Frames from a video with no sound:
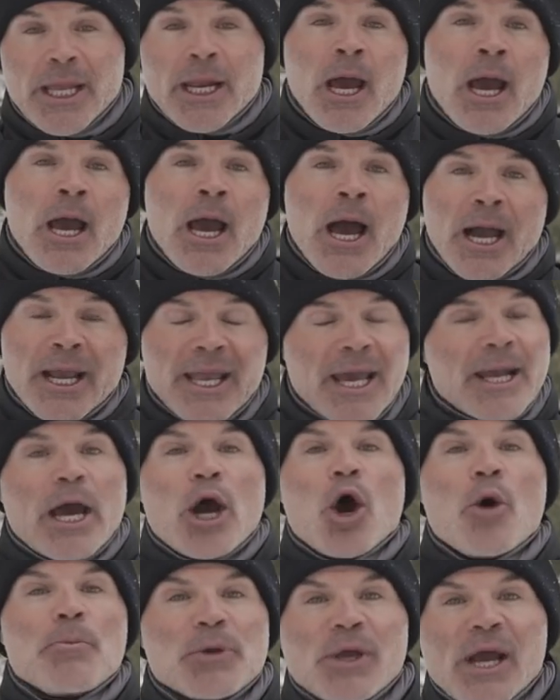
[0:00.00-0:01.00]
it. Again, I
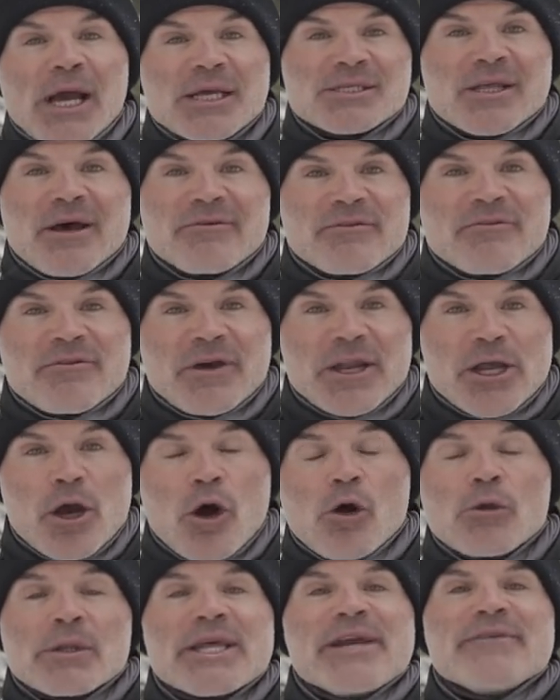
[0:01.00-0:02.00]
hope you guys love the
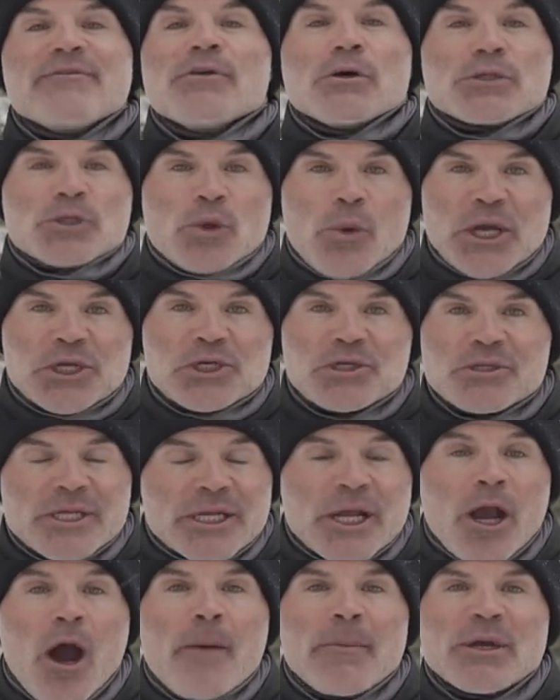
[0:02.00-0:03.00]
video. Leave those questions
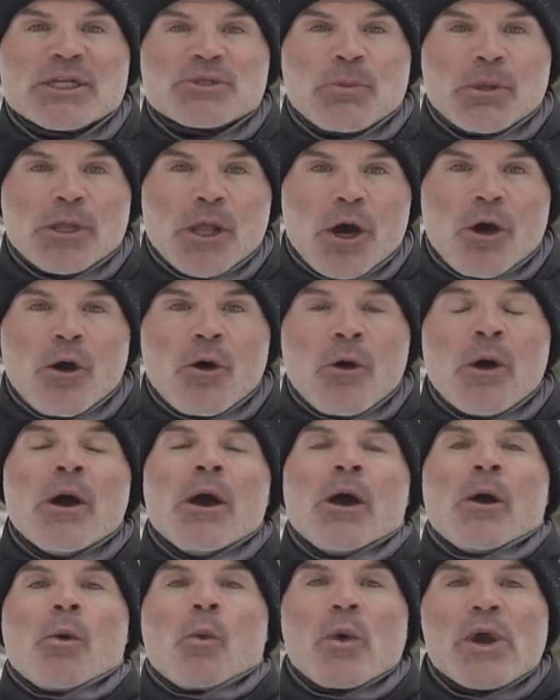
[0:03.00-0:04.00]
and comments below.
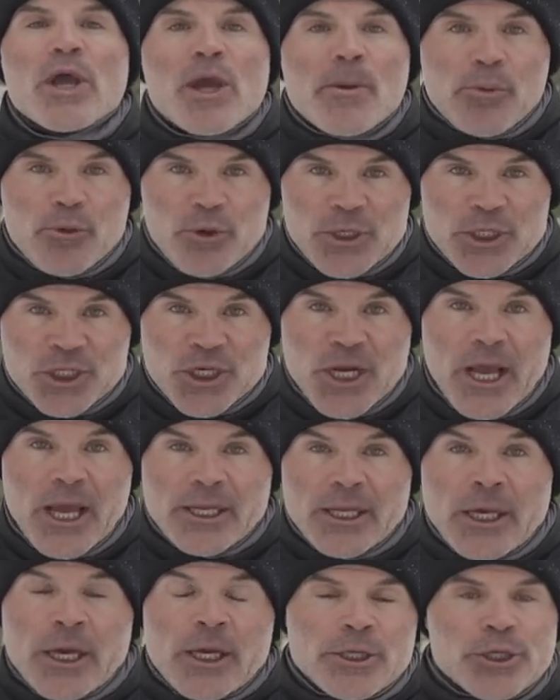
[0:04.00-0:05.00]
We
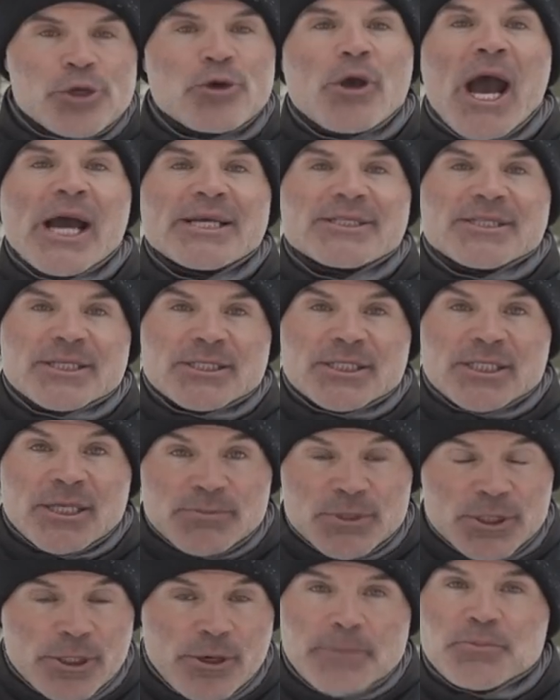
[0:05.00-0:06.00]
appreciate you guys'
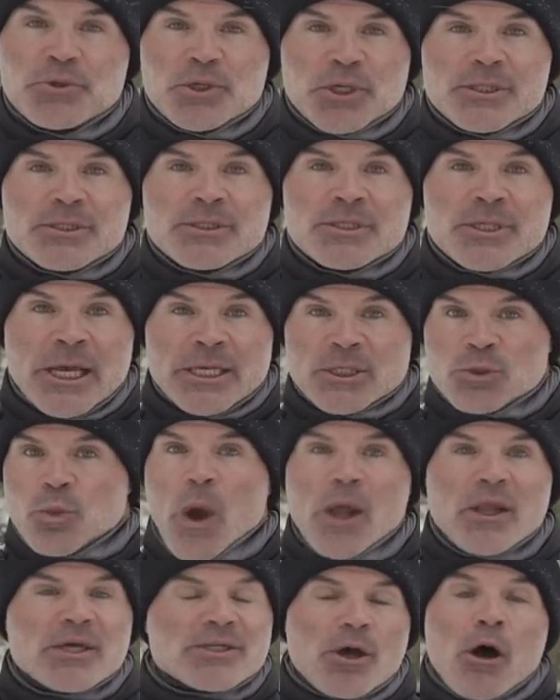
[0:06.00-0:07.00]
subscriptions as
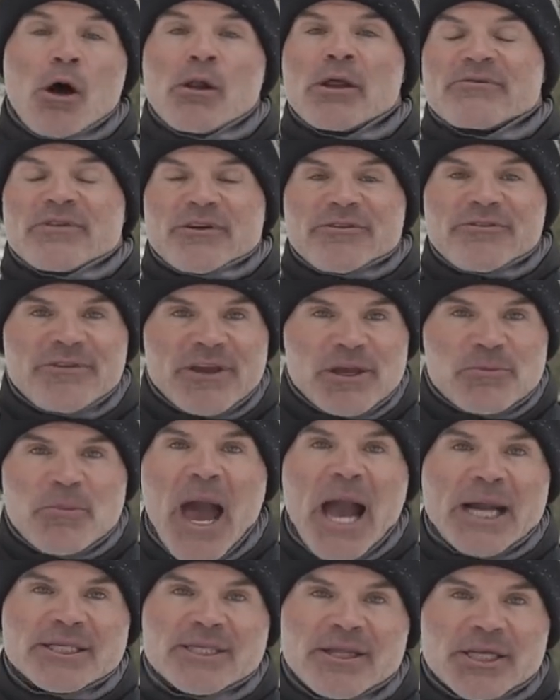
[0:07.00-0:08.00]
well as all of the
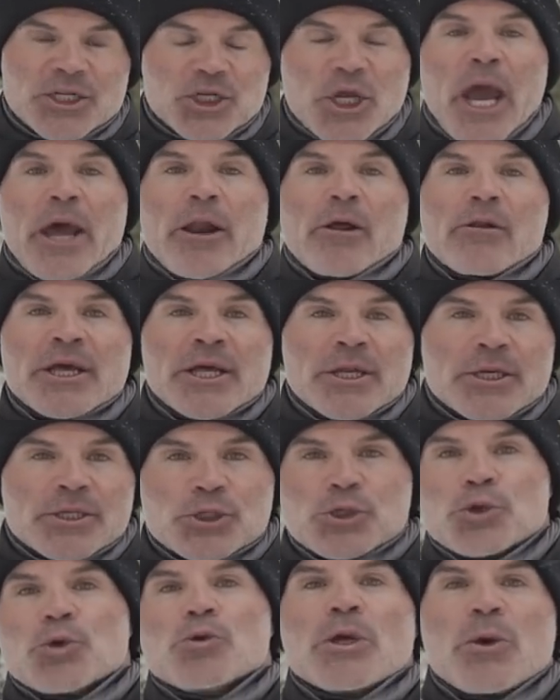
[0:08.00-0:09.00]
feedback to the channel. It
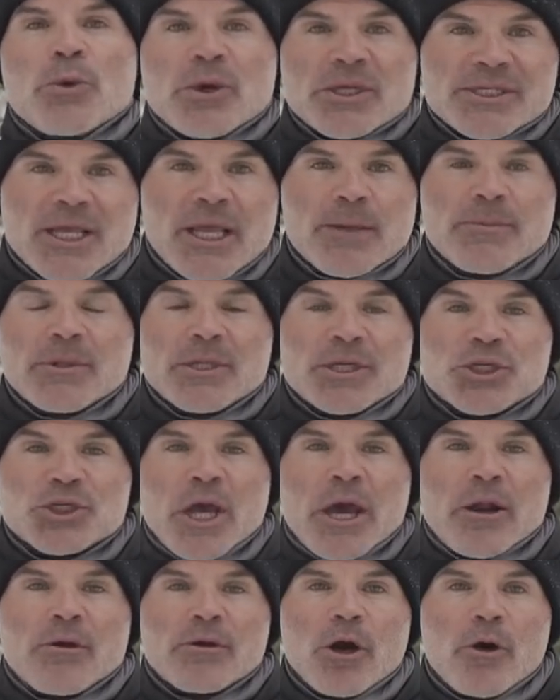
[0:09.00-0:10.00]
is truly what is keeping this
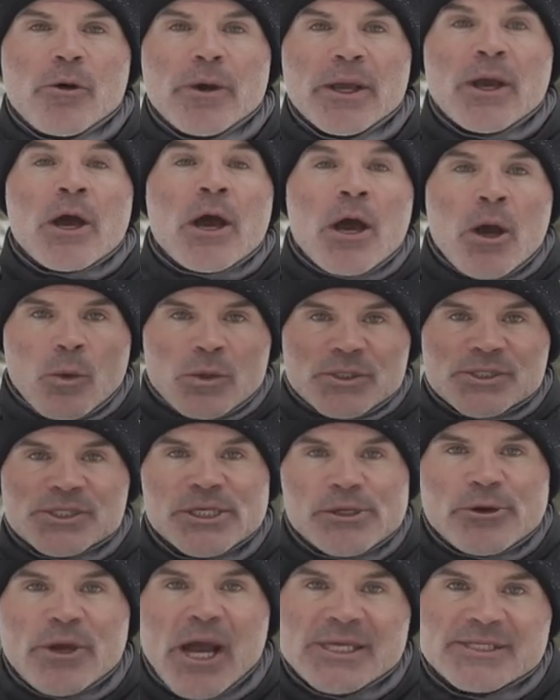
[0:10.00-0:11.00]
channel going. We'll
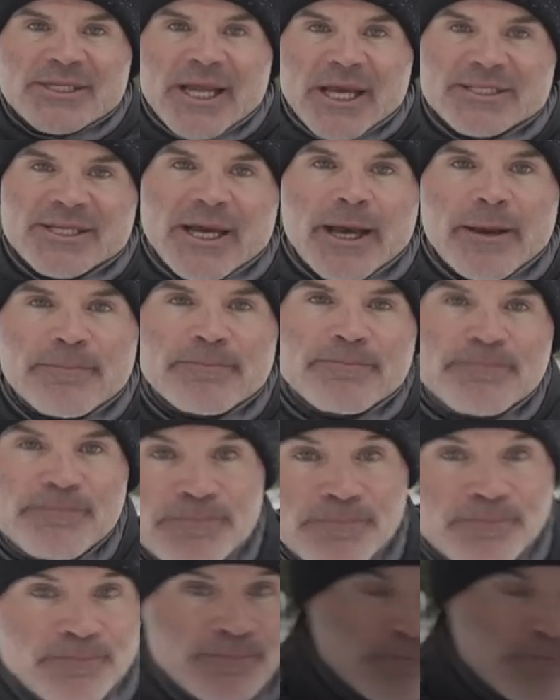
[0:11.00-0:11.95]
see you guys next time.